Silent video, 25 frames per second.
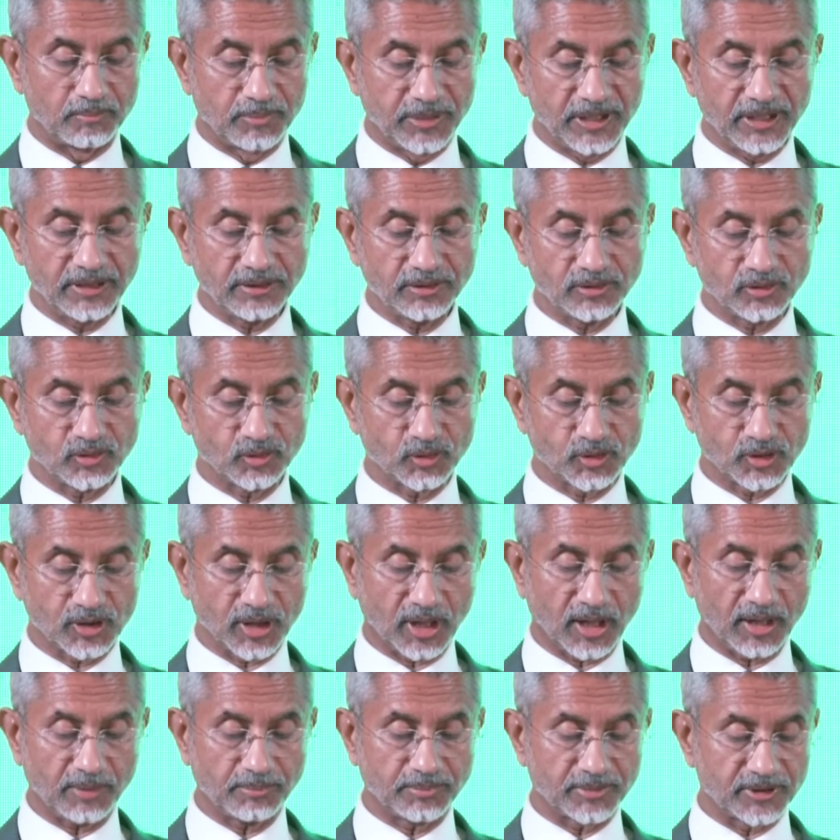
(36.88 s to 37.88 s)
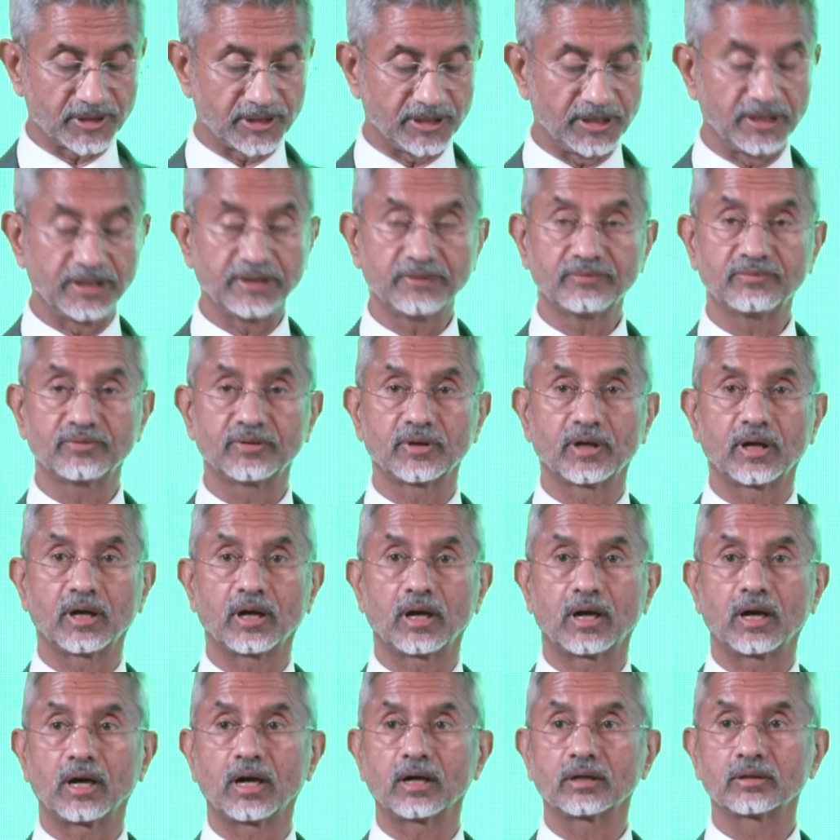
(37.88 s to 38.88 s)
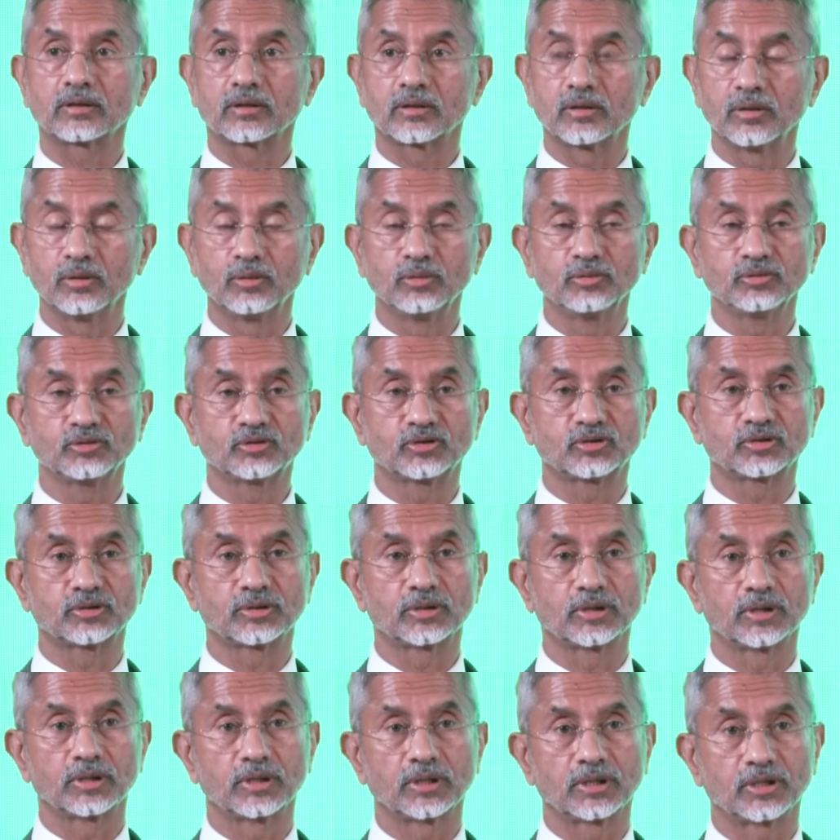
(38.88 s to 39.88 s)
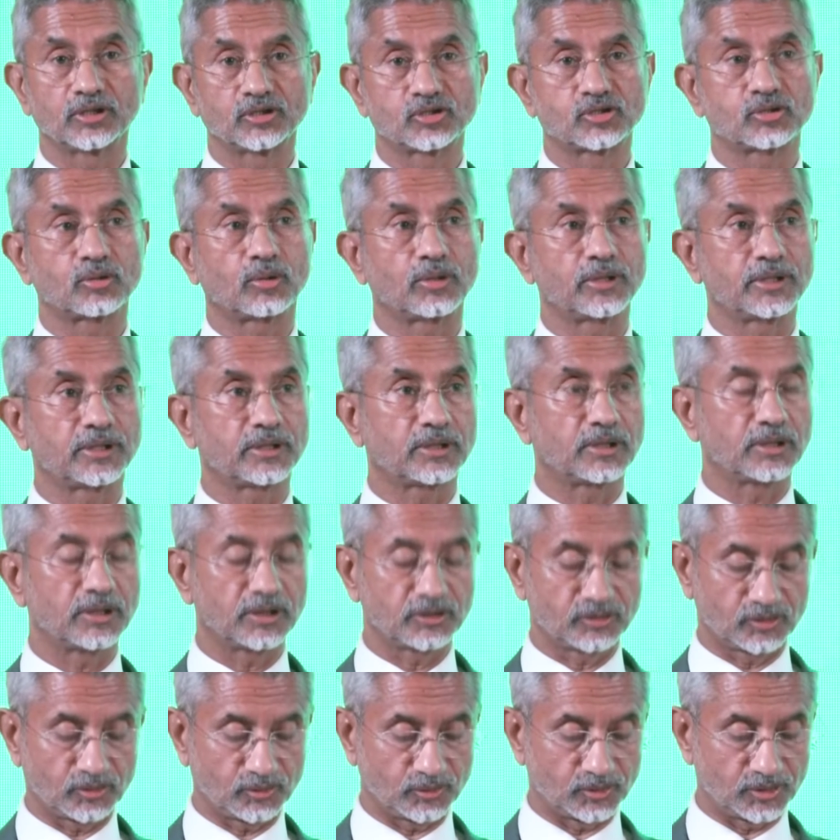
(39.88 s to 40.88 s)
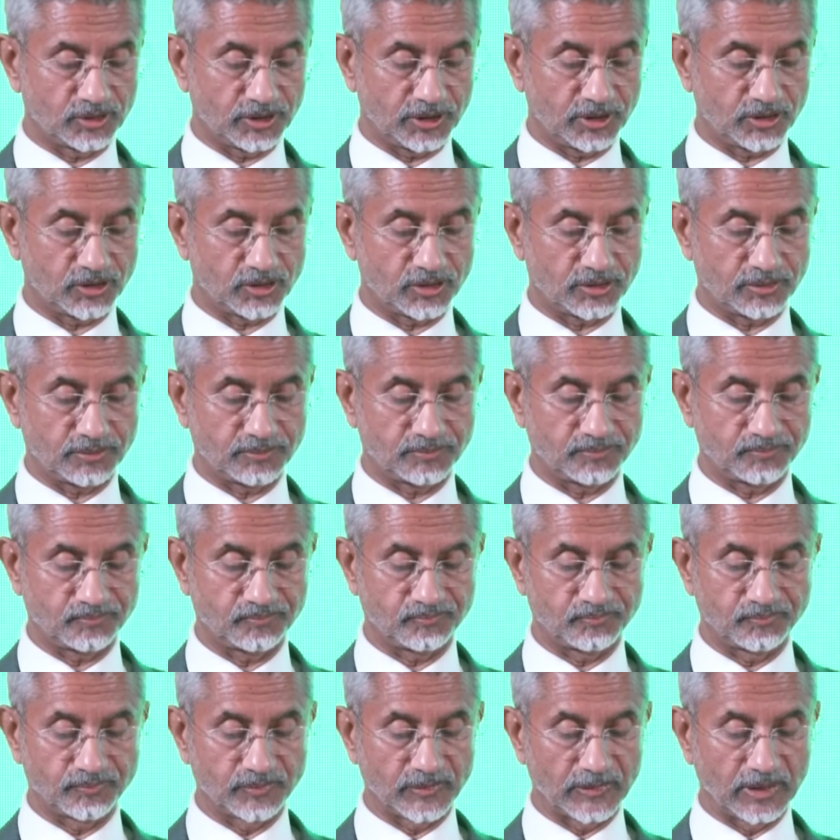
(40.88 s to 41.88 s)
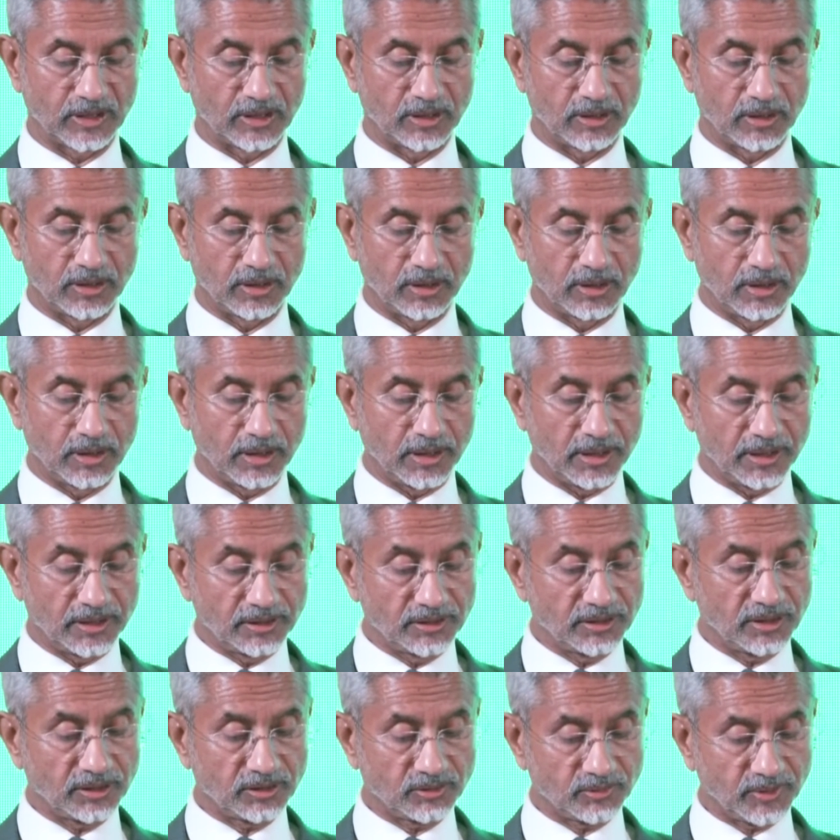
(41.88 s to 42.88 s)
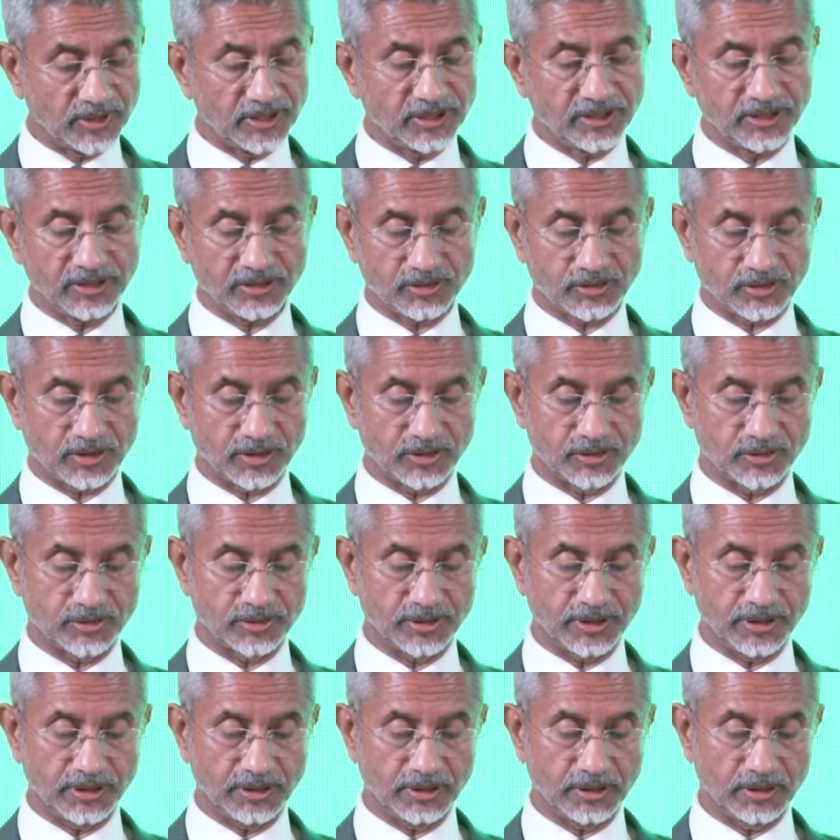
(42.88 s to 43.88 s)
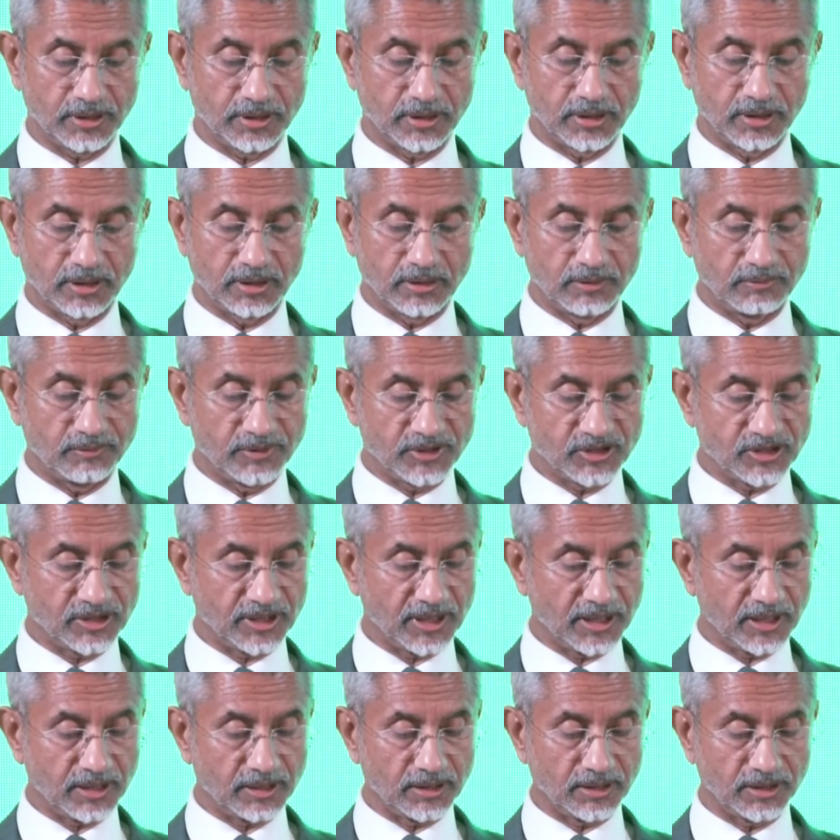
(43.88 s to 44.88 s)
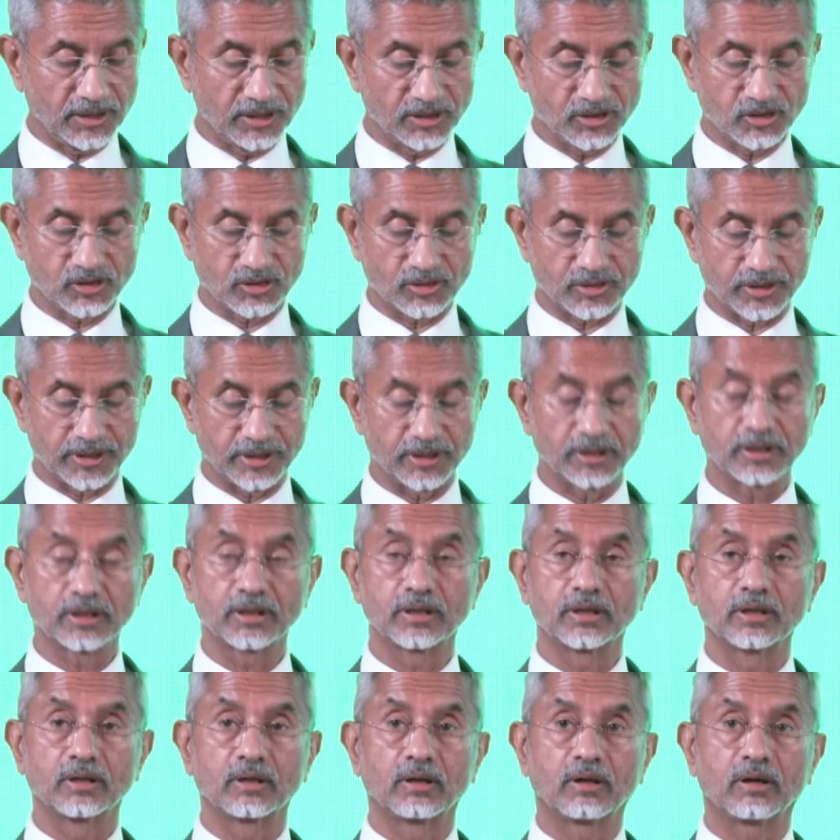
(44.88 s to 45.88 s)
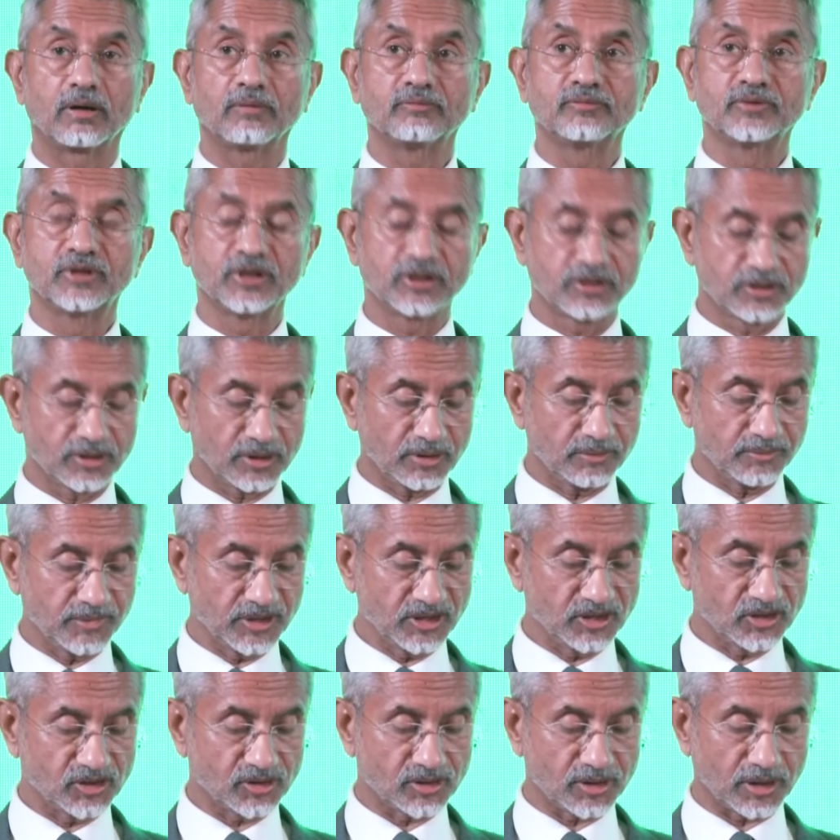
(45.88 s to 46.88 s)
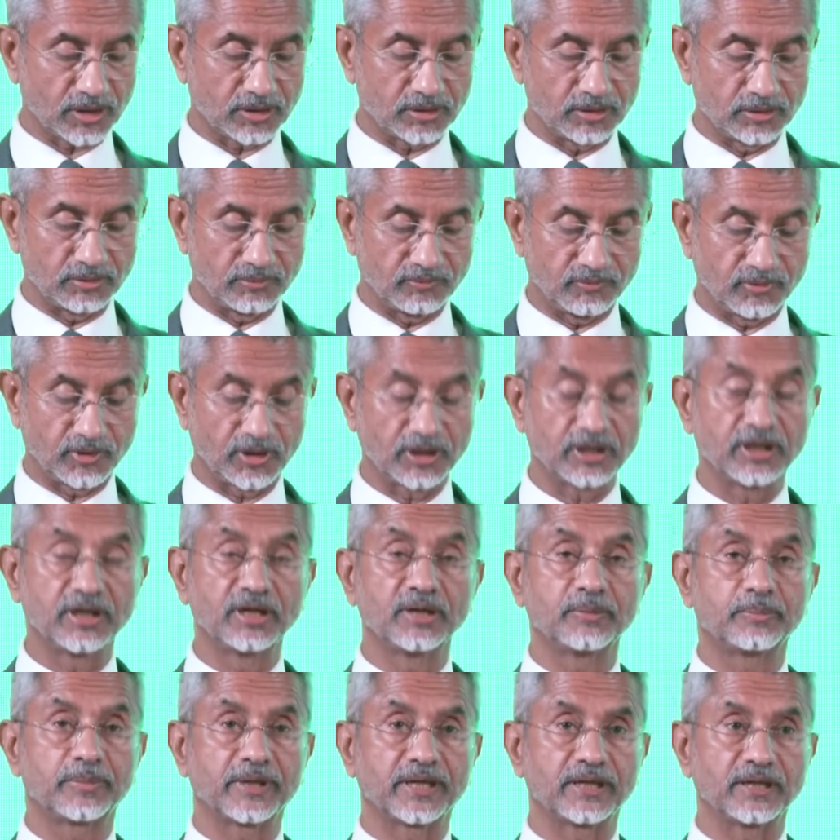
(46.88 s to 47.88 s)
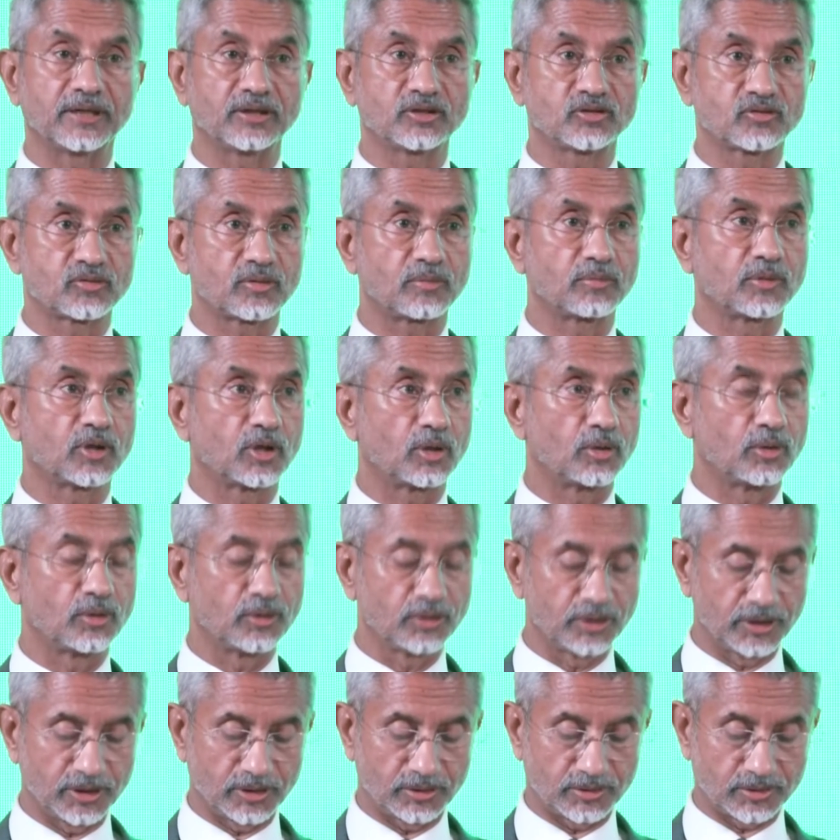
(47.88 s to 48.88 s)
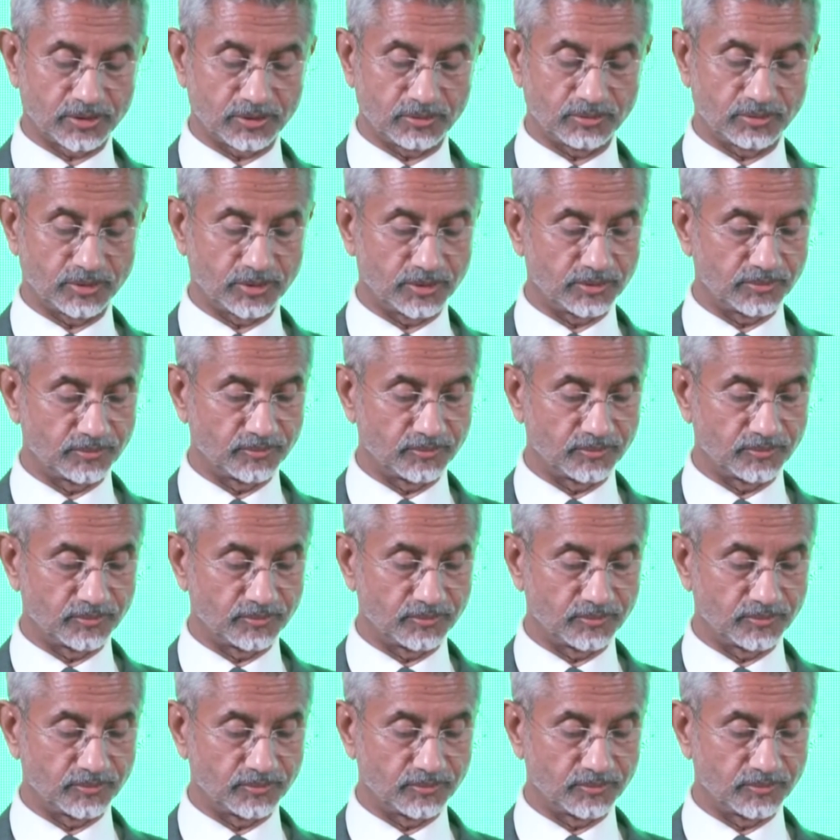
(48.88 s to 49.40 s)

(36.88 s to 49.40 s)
bring to sharp relief our close historical association. In the 20th century, we shared a history of determined struggle for independence from colonial rule.